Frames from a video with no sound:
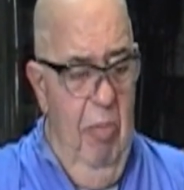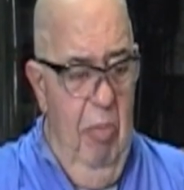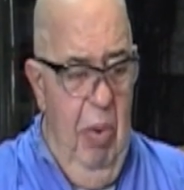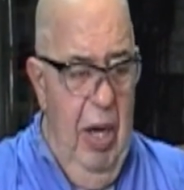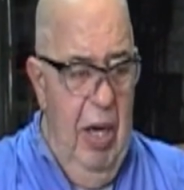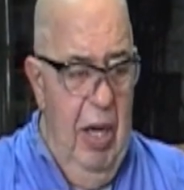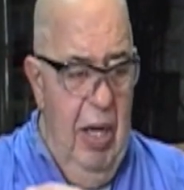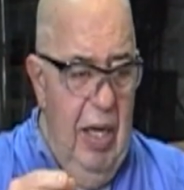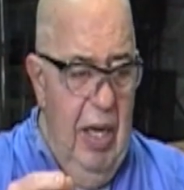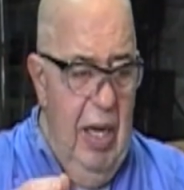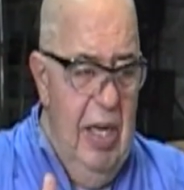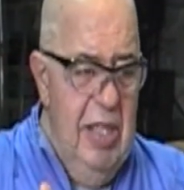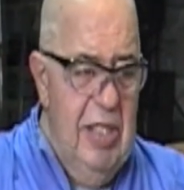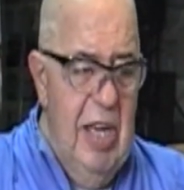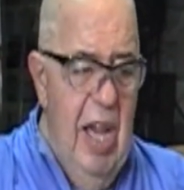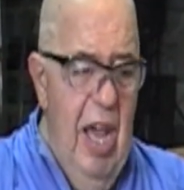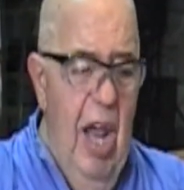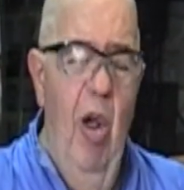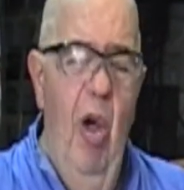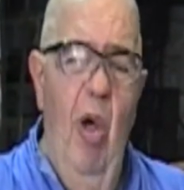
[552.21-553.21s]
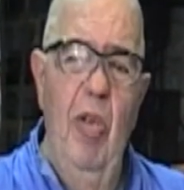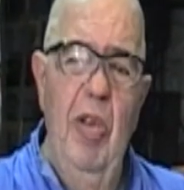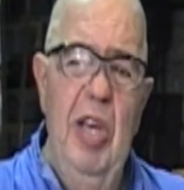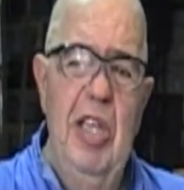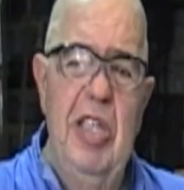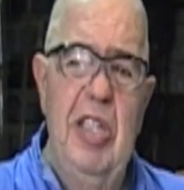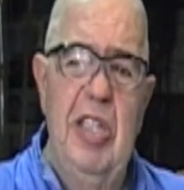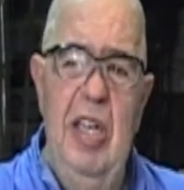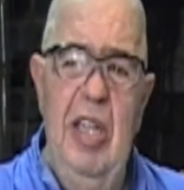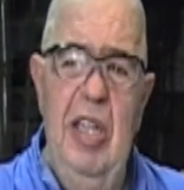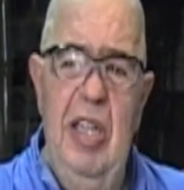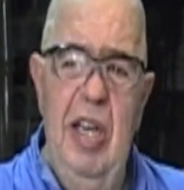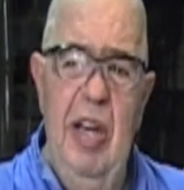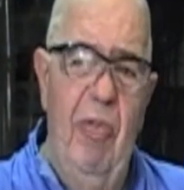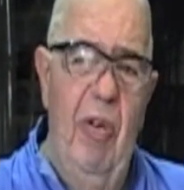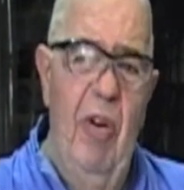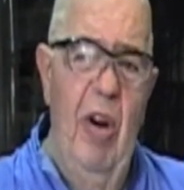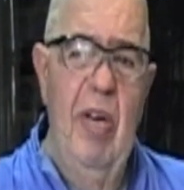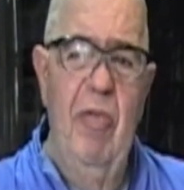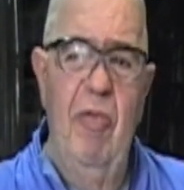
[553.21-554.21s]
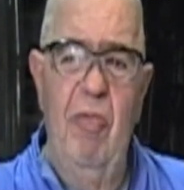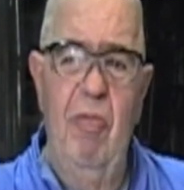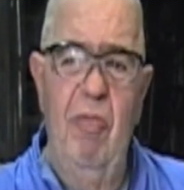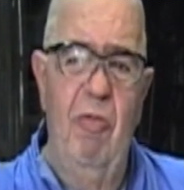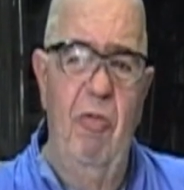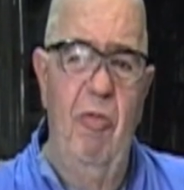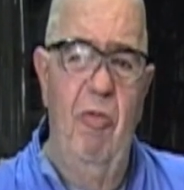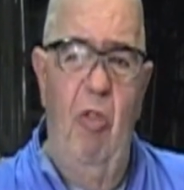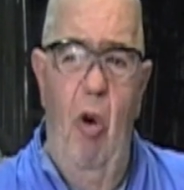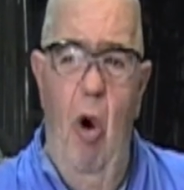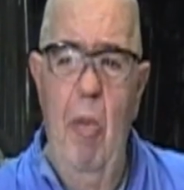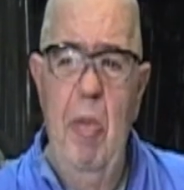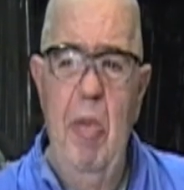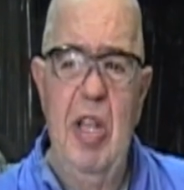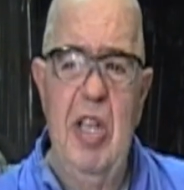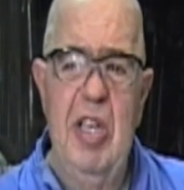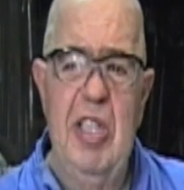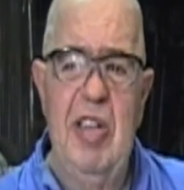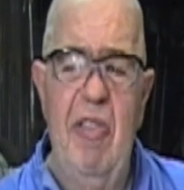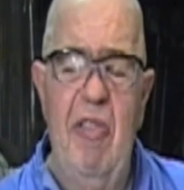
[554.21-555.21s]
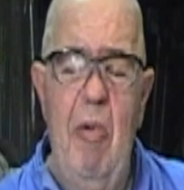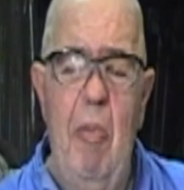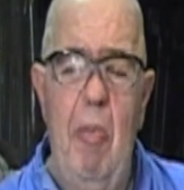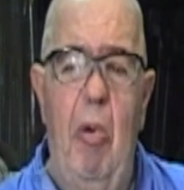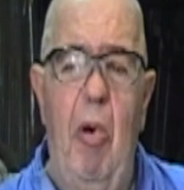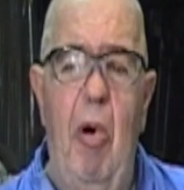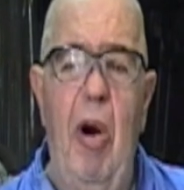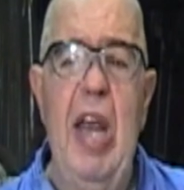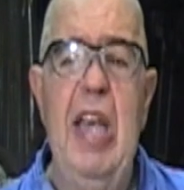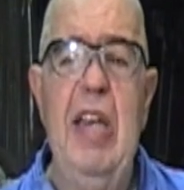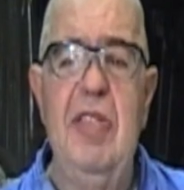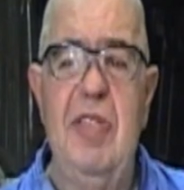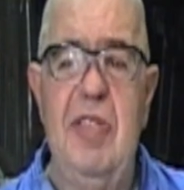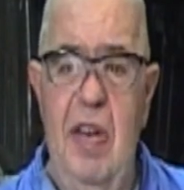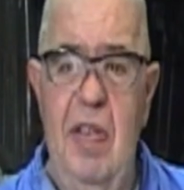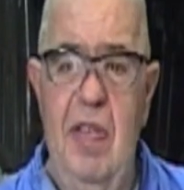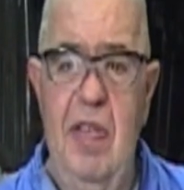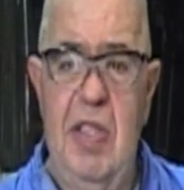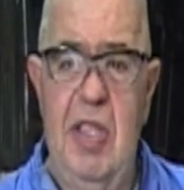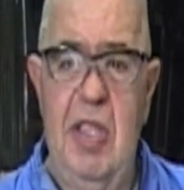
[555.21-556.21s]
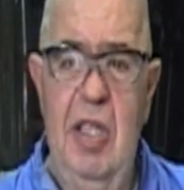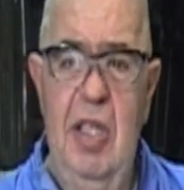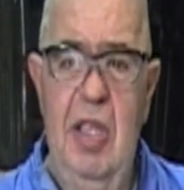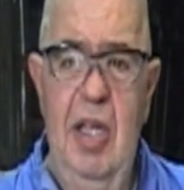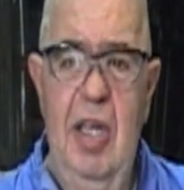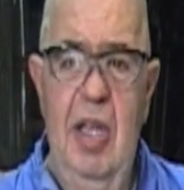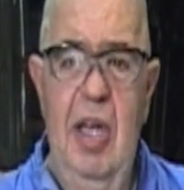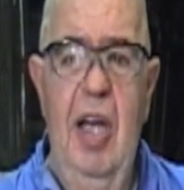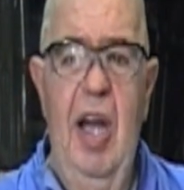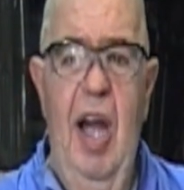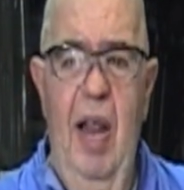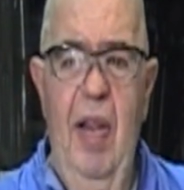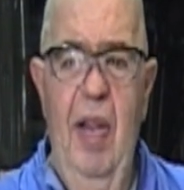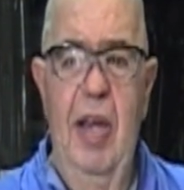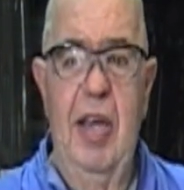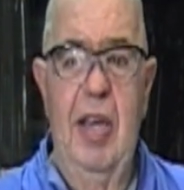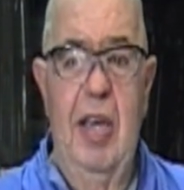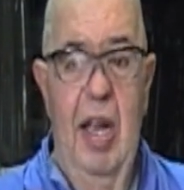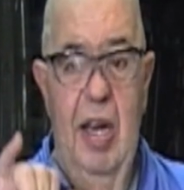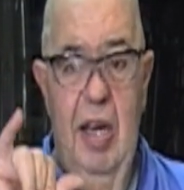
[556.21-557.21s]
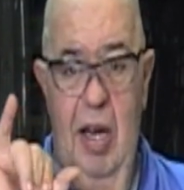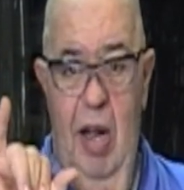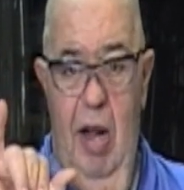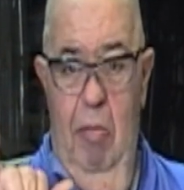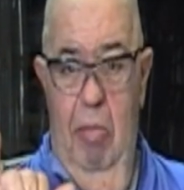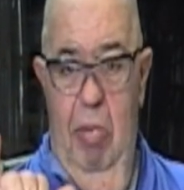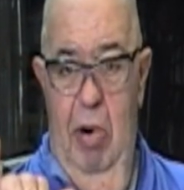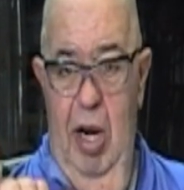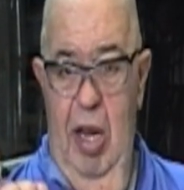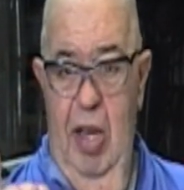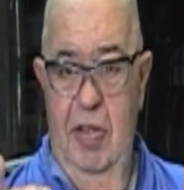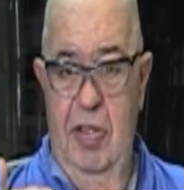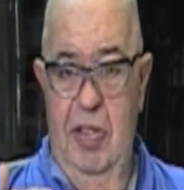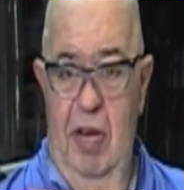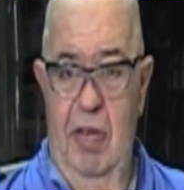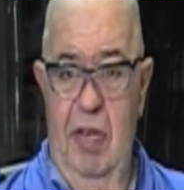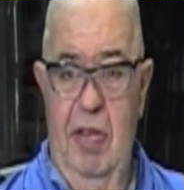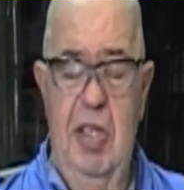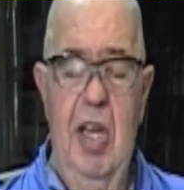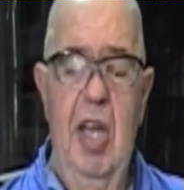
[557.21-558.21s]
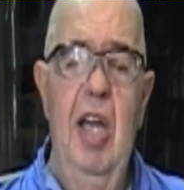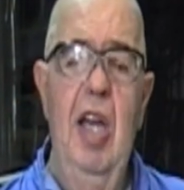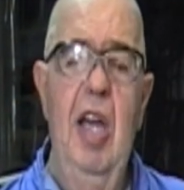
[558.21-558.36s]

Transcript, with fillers: But he's got all these different formulas of abrasives. I like that, abrasives.